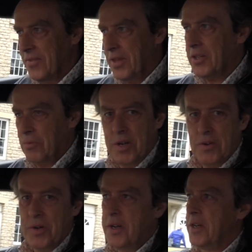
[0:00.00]
that's when
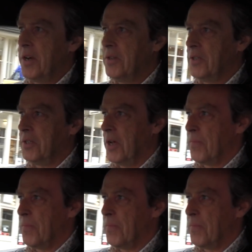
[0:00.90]
you really notice it.